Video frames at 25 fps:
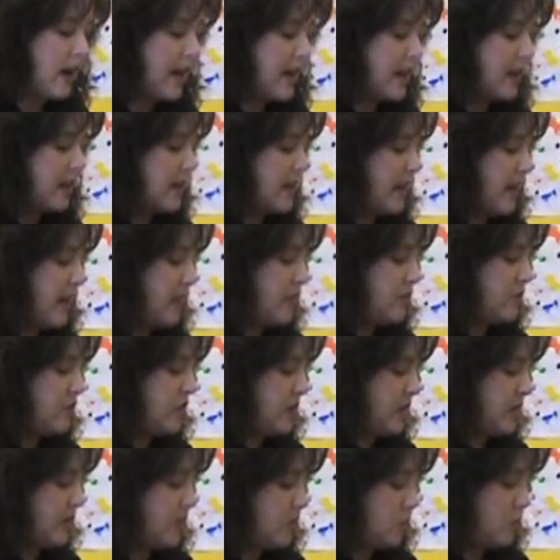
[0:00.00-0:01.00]
I can have
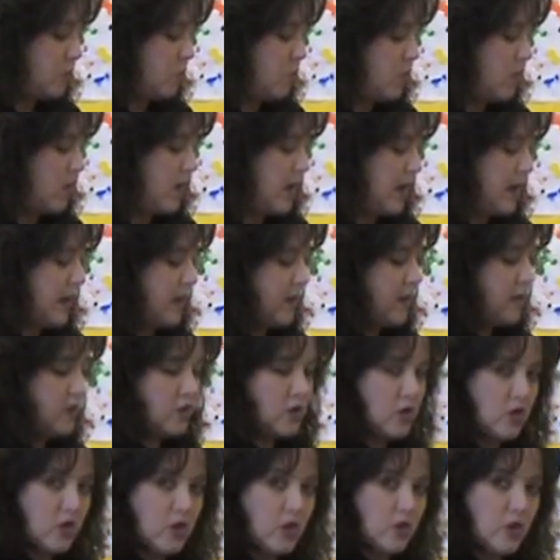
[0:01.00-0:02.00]
just 1,
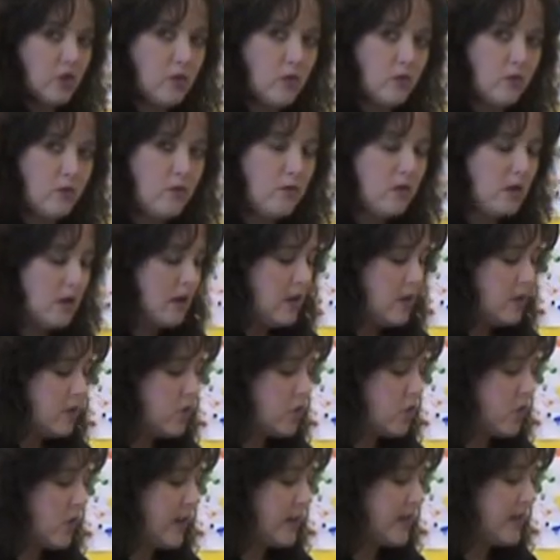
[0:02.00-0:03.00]
2
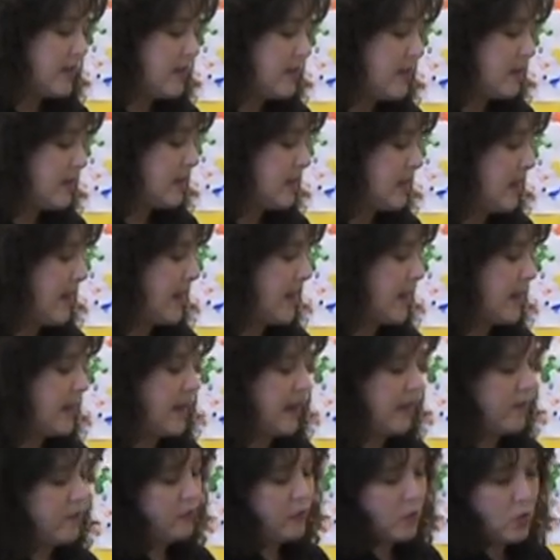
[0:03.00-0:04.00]
choices. I
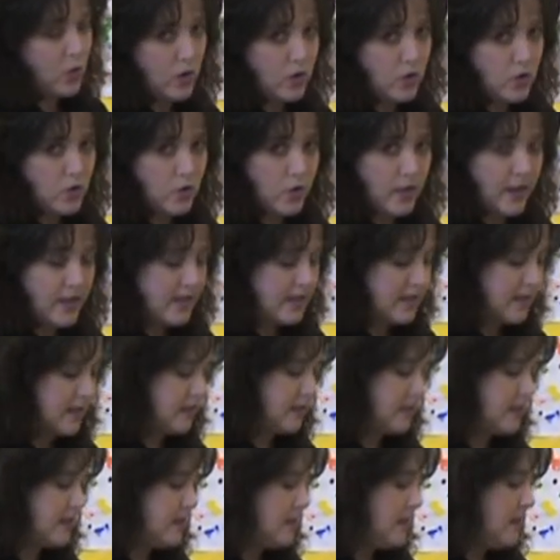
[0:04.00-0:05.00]
can have 4
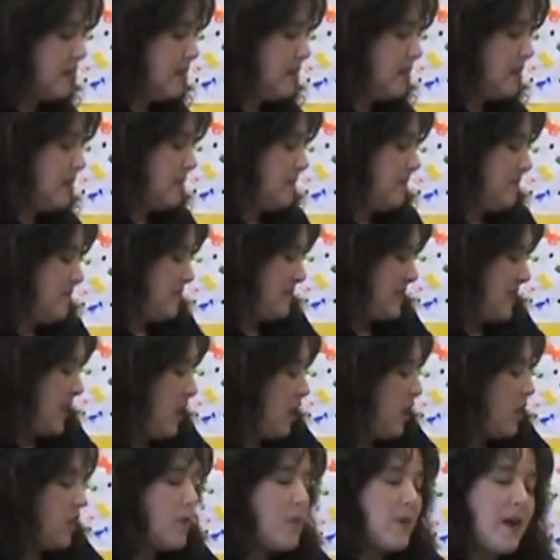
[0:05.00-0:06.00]
choices,
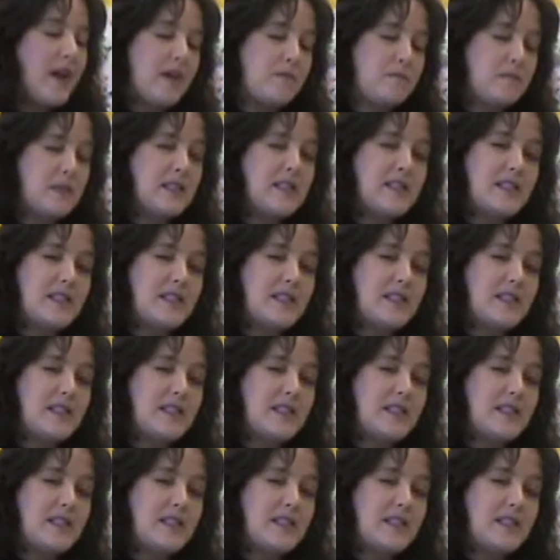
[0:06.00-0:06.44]
all the way up to